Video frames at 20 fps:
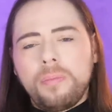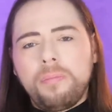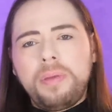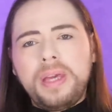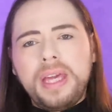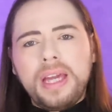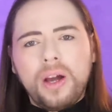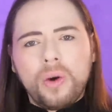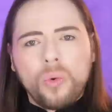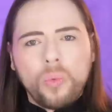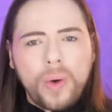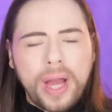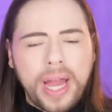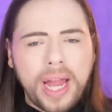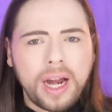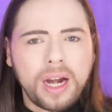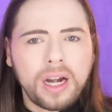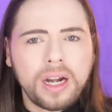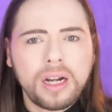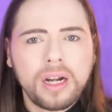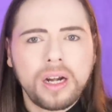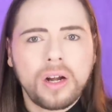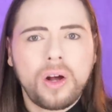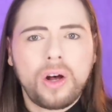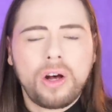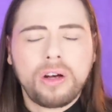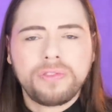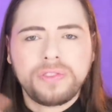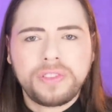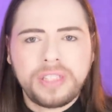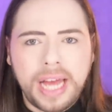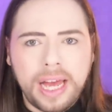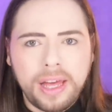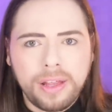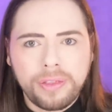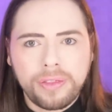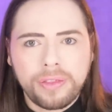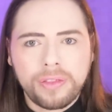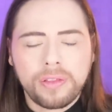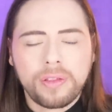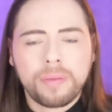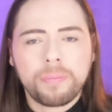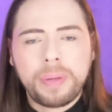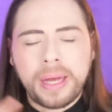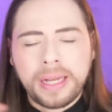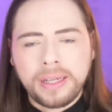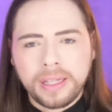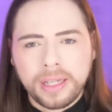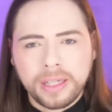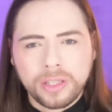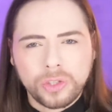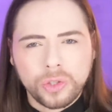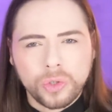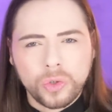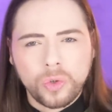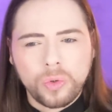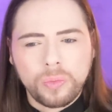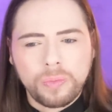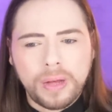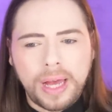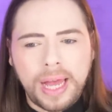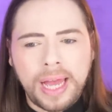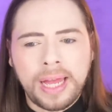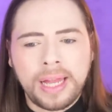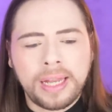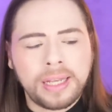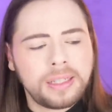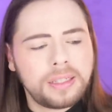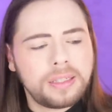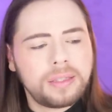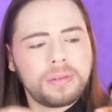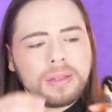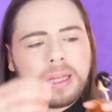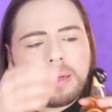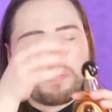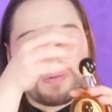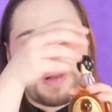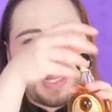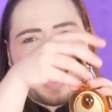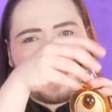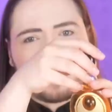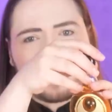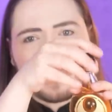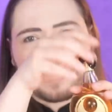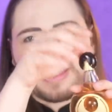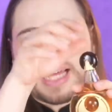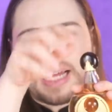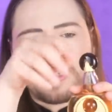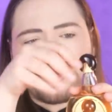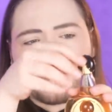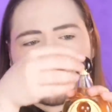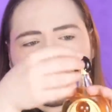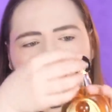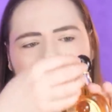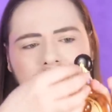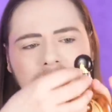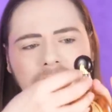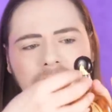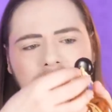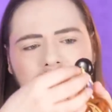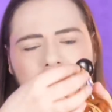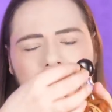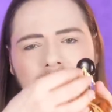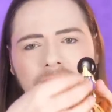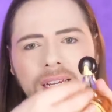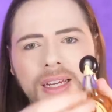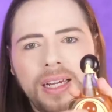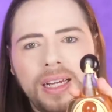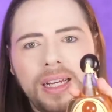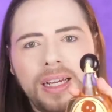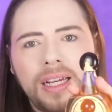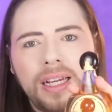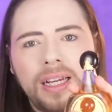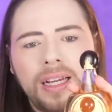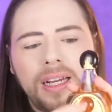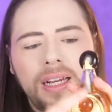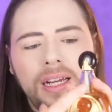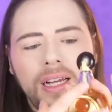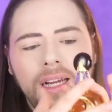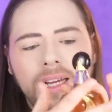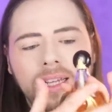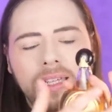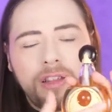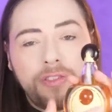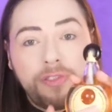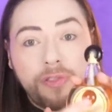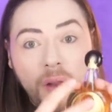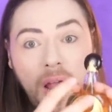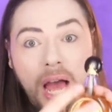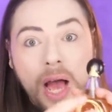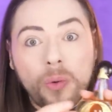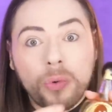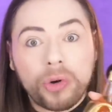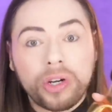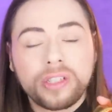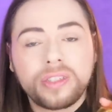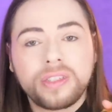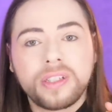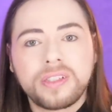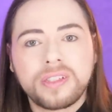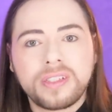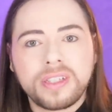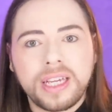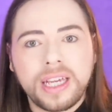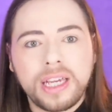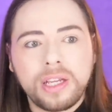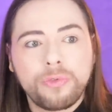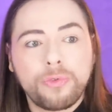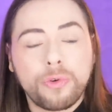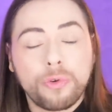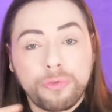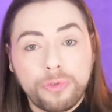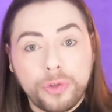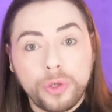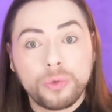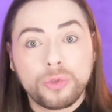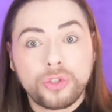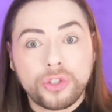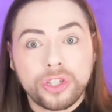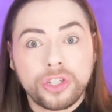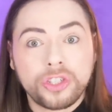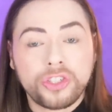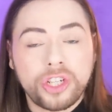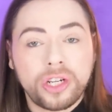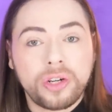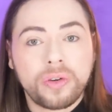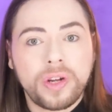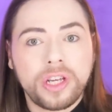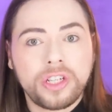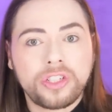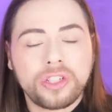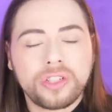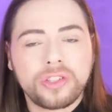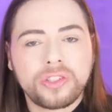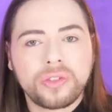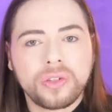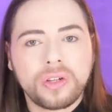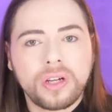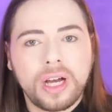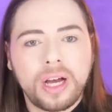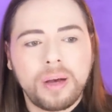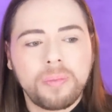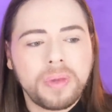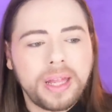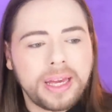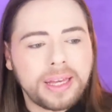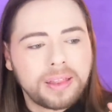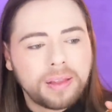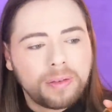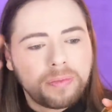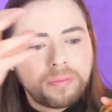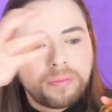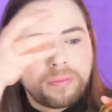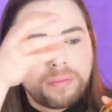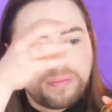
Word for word: being aware of death, pending doom, and then planting that seed. The flower is the seed for future generations to come. Like the